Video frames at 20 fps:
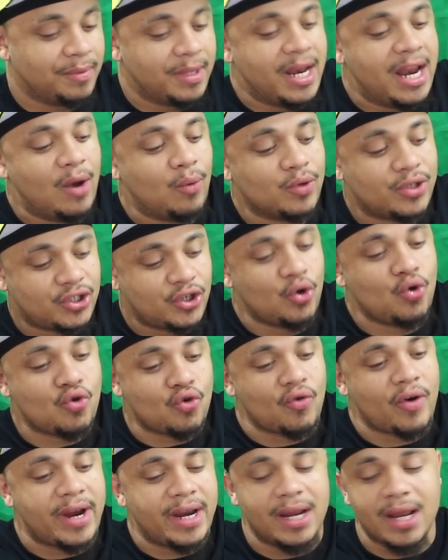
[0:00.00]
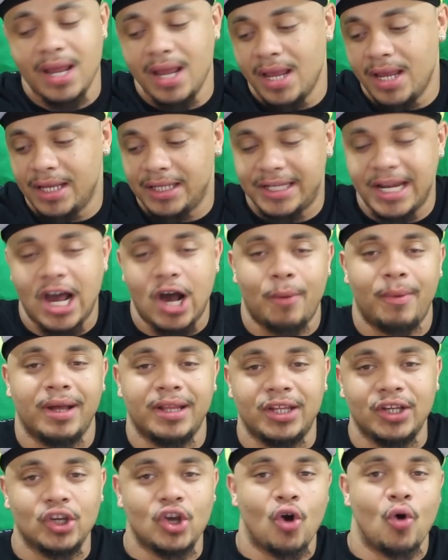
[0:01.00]
Something that was so great is
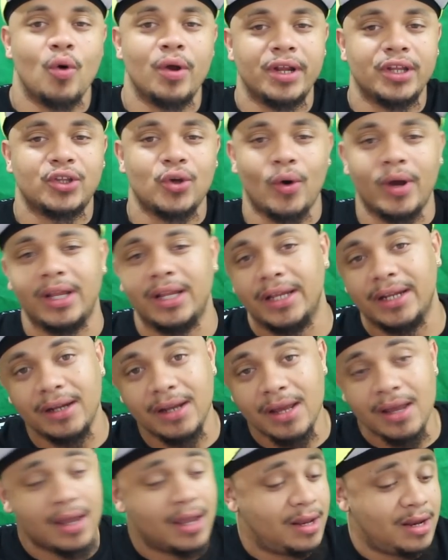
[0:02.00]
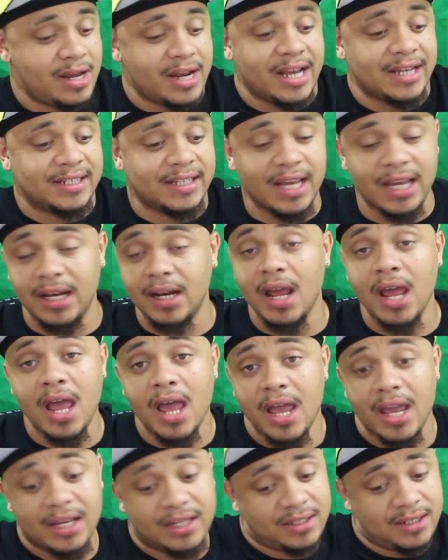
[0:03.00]
now about to go in the toilet. And like I
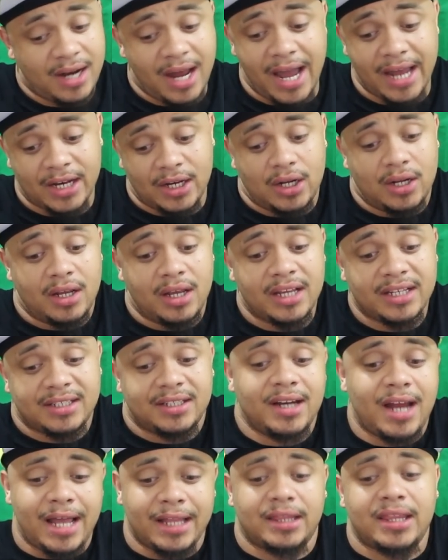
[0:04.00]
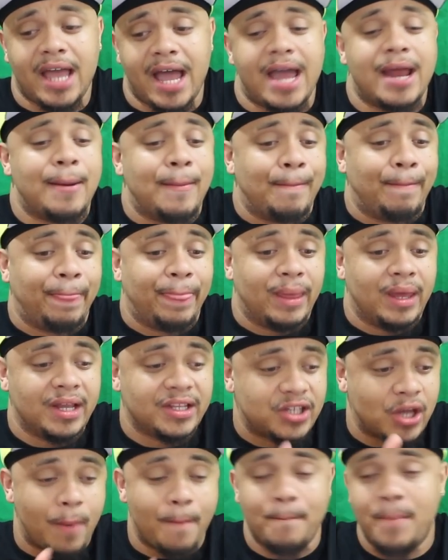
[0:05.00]
said, it's not it's not that
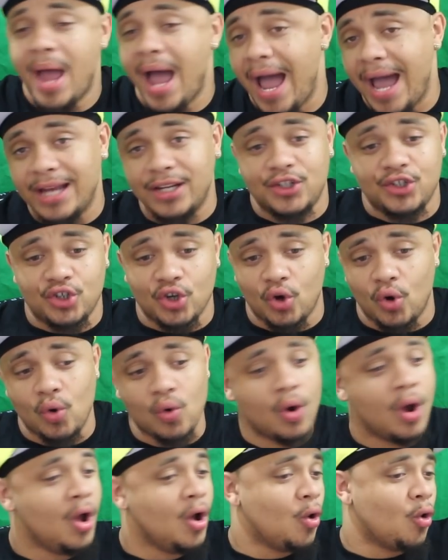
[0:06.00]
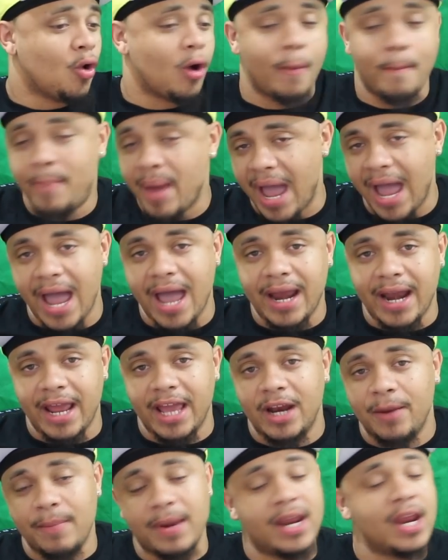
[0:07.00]
it's a bad show or a
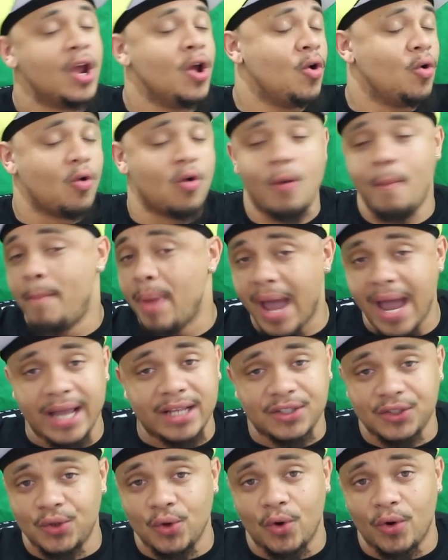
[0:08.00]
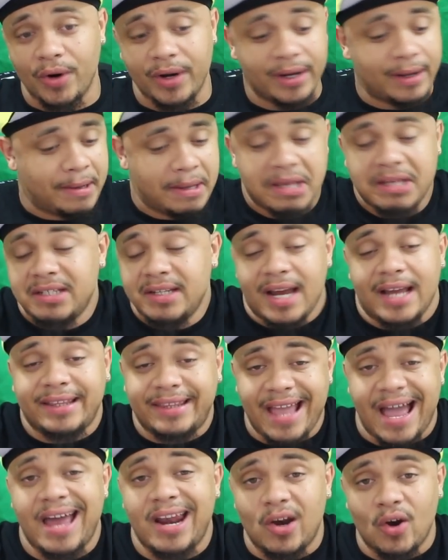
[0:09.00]
bad anime, or a bad story.
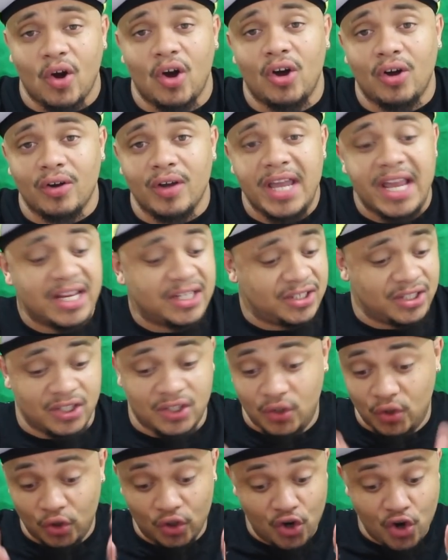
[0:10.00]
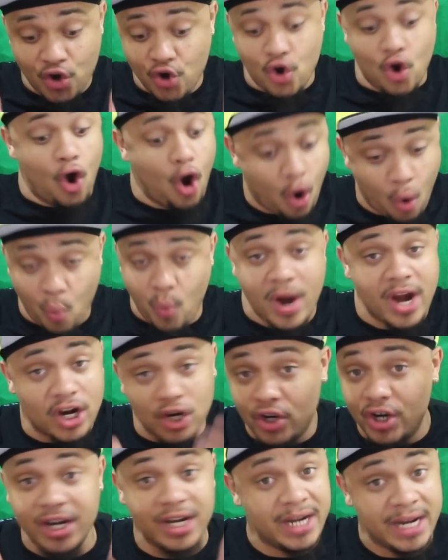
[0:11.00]
It's not that at all. It's just
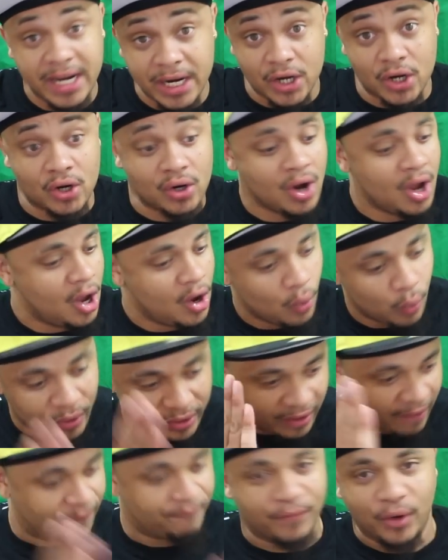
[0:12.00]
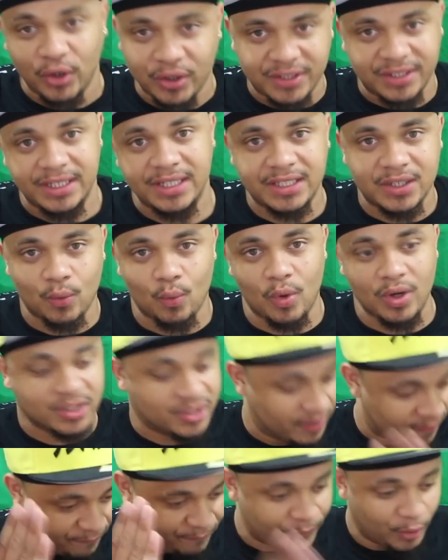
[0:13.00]
nowhere near what the first
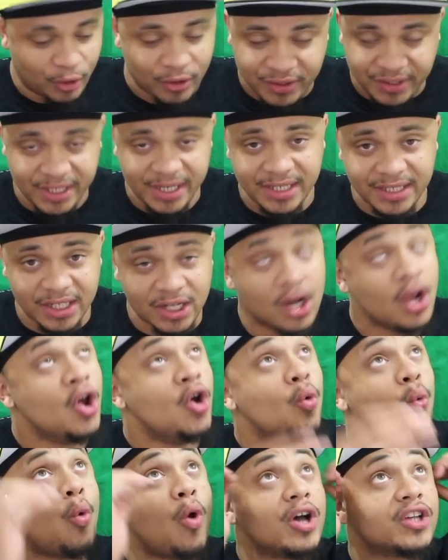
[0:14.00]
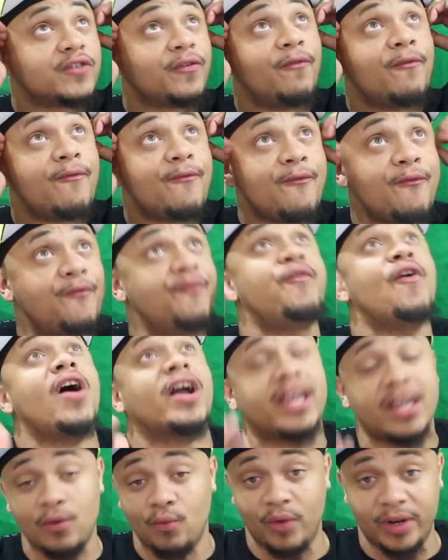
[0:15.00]
season was. The first season was
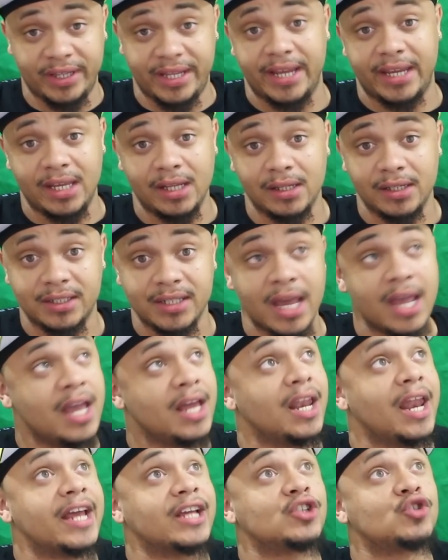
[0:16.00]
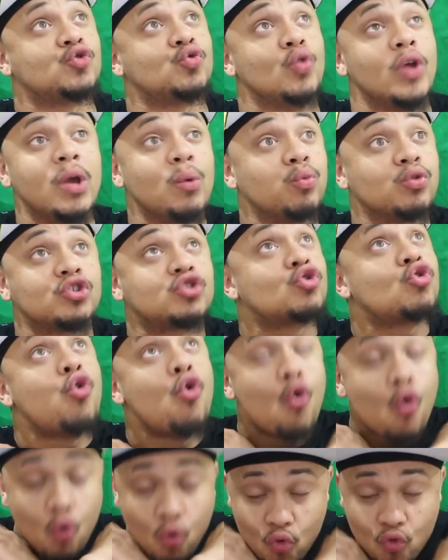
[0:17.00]
fucking ridiculous. Like it
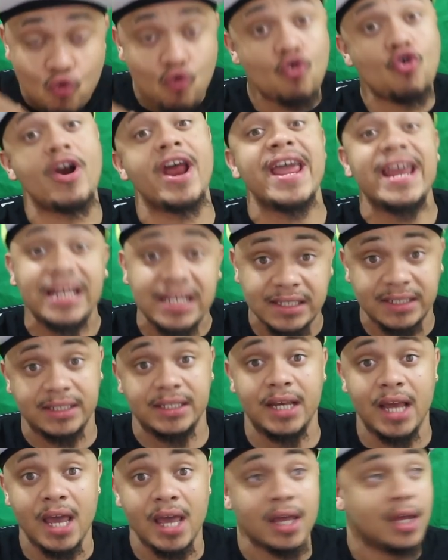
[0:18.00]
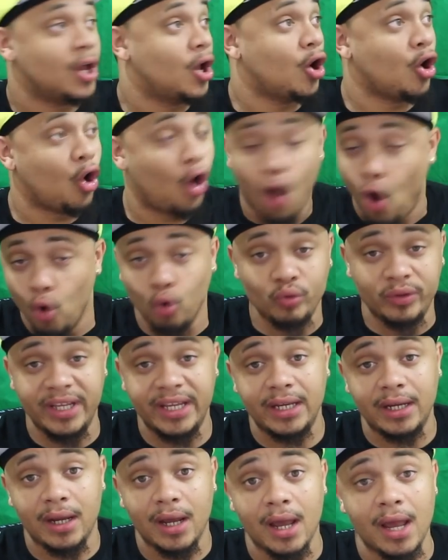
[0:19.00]
was crazy.
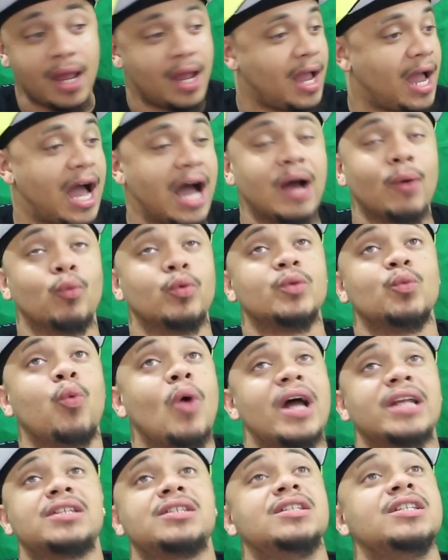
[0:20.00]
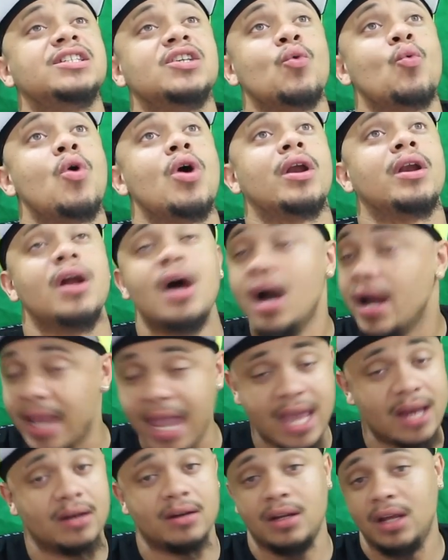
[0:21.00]
Odie. I would watch season one
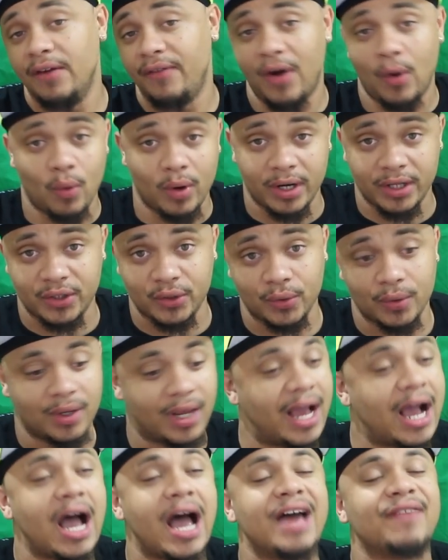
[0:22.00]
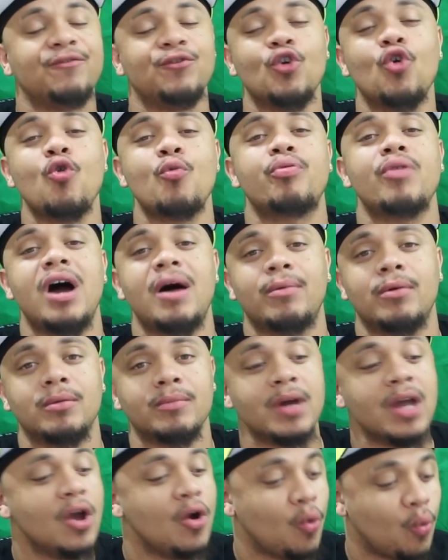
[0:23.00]
again if I wanted to. I have no
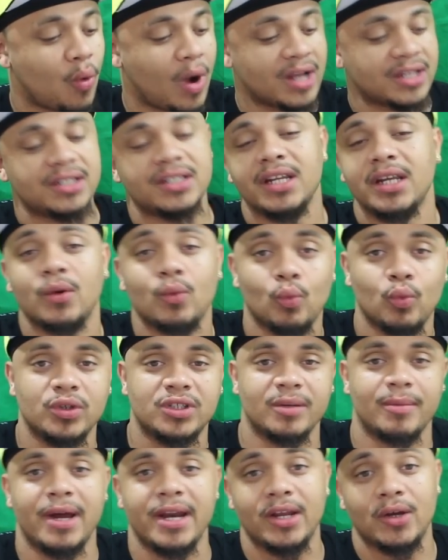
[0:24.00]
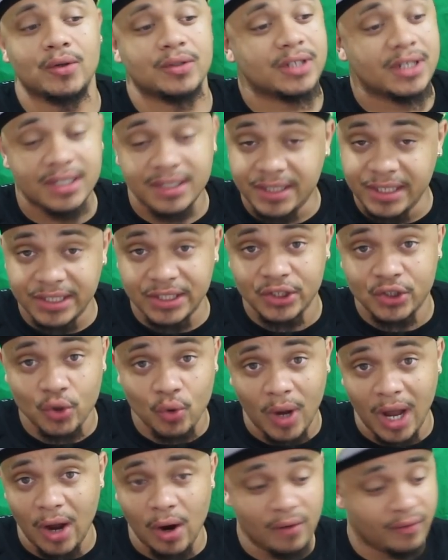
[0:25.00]
problem watching it with somebody else.
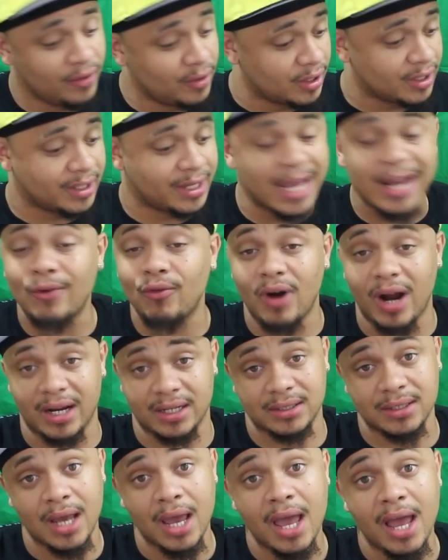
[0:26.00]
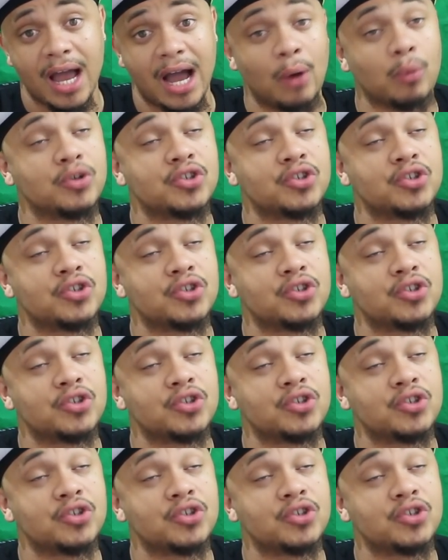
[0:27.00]
Season two, however, kick rocks.